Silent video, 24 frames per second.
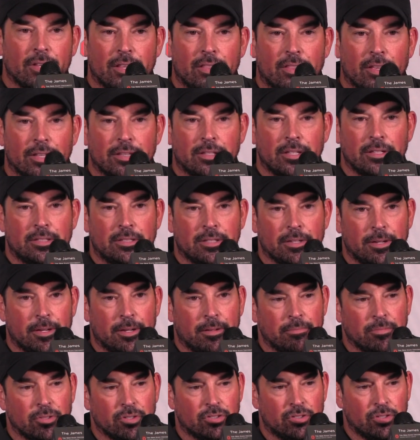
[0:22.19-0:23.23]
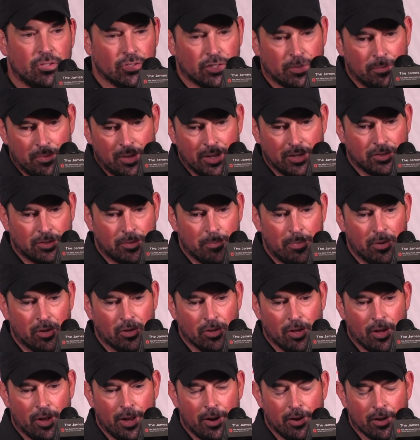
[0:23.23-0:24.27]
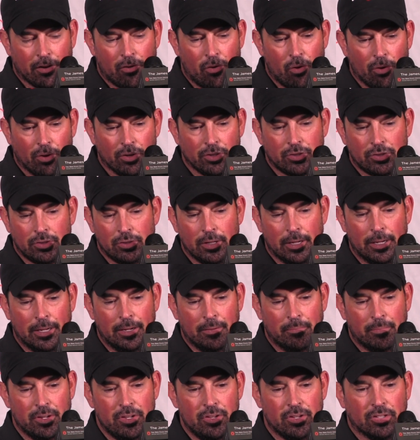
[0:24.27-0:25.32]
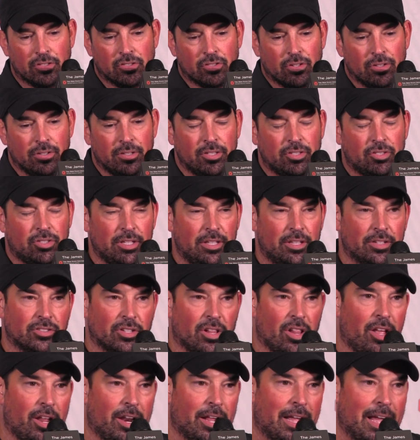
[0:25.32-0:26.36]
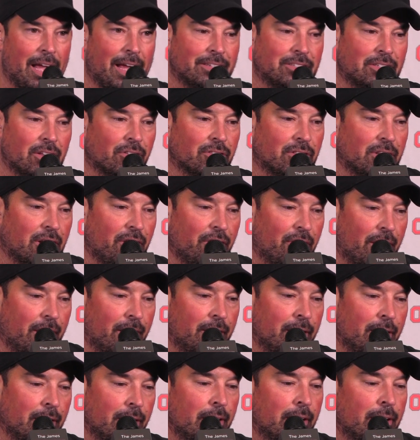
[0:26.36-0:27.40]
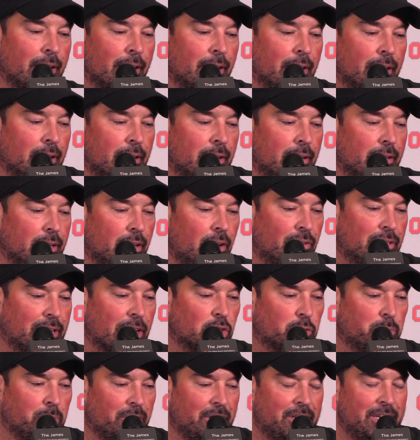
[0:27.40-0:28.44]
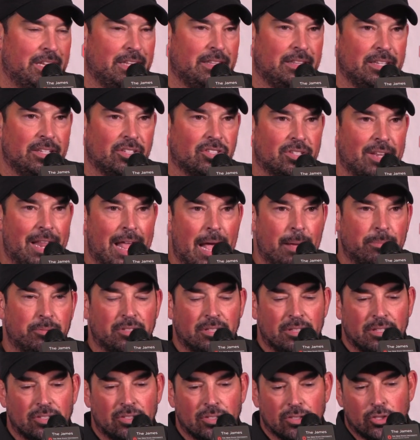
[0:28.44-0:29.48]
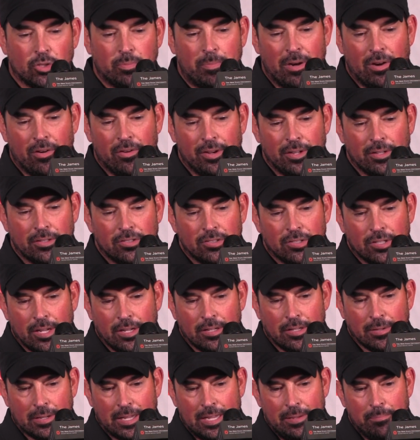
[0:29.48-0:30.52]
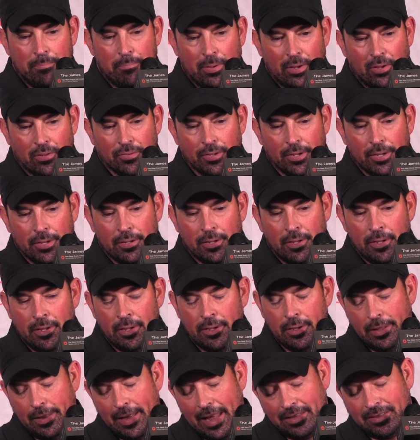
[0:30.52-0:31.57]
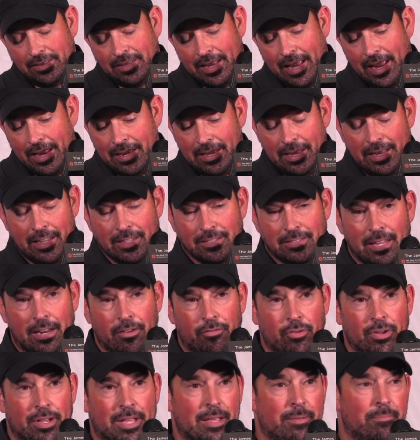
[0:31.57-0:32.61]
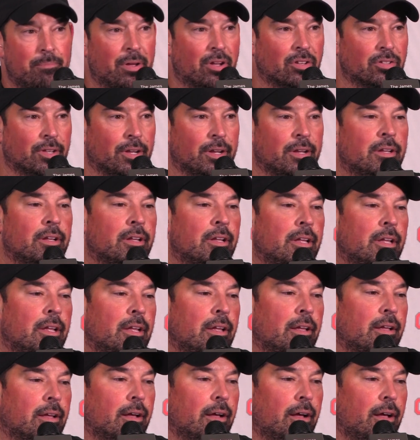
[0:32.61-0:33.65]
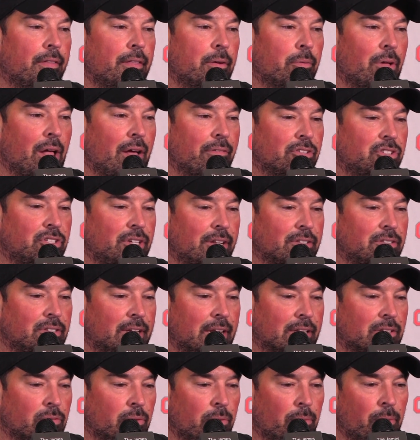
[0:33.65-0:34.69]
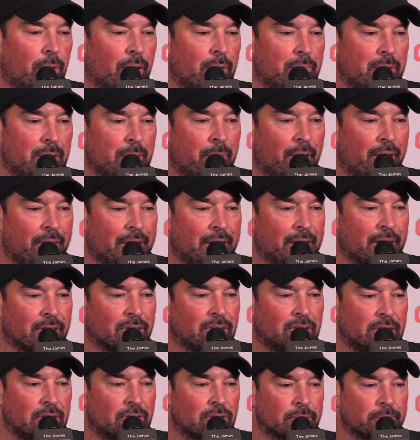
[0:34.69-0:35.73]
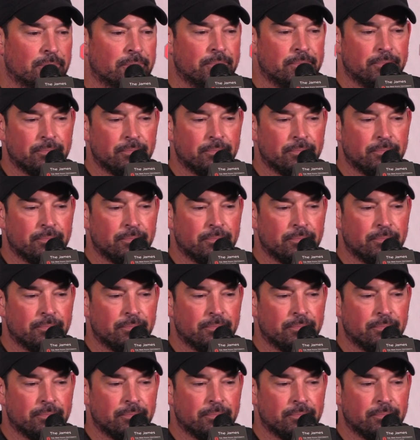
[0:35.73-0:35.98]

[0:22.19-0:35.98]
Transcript: I thought that um, there's still some things to build on, of course, um, but you can certainly see there's a lot of guys out there that know, desperately need these snaps and this experience uh, to keep building. And that's the idea is that if we keep building, uh, then we'll have a chance to get to where we want to be by the end of the season.